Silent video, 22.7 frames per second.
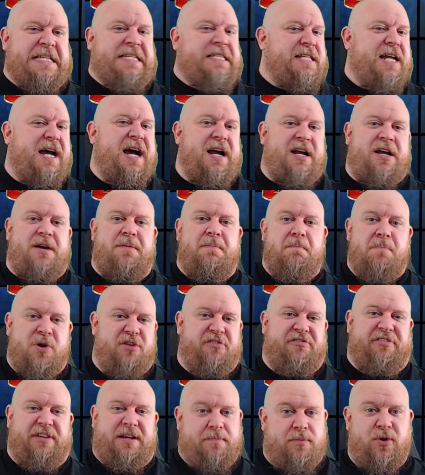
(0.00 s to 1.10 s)
Stark
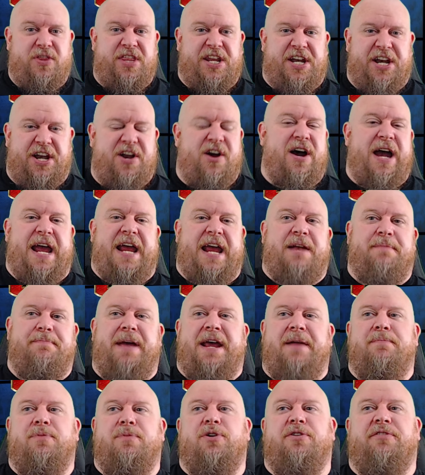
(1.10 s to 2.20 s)
movie more than an Iron
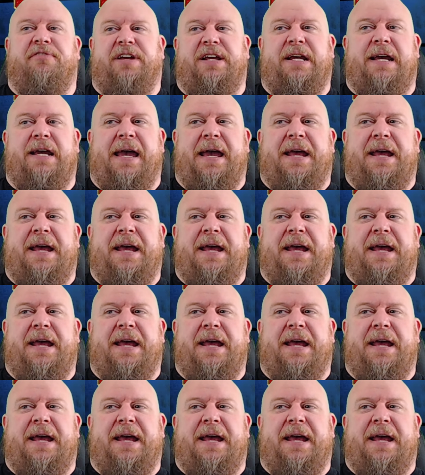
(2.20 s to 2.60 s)
Man movie.